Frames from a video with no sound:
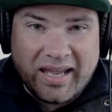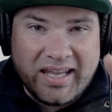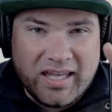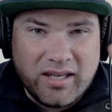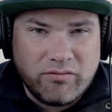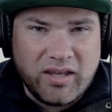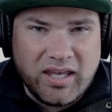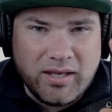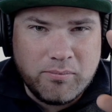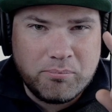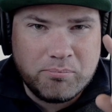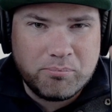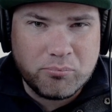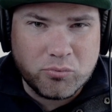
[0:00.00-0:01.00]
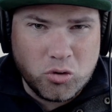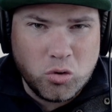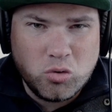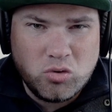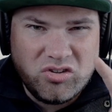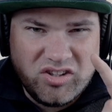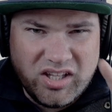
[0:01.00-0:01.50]
I have a
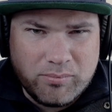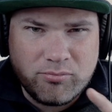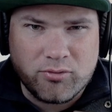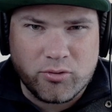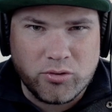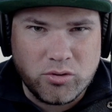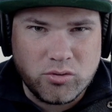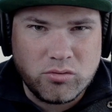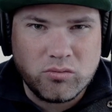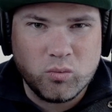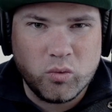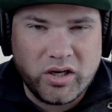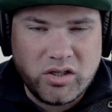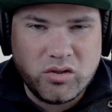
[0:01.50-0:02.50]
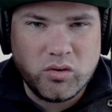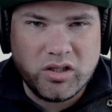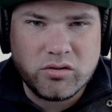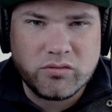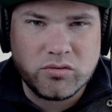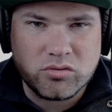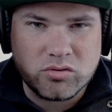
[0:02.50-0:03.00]
pro tip for you when you
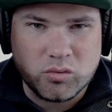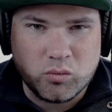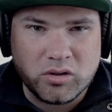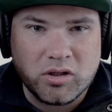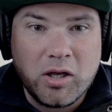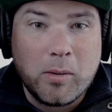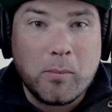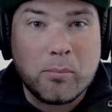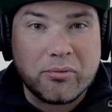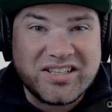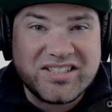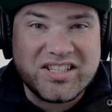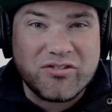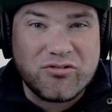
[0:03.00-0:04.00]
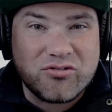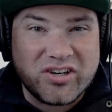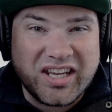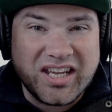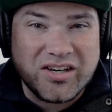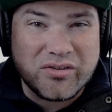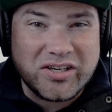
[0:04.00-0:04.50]
interview someone. Press the
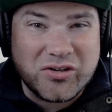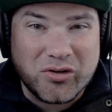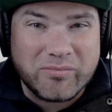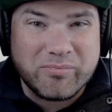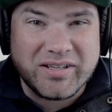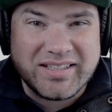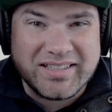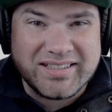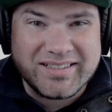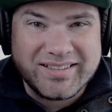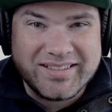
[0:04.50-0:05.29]
freaking record button.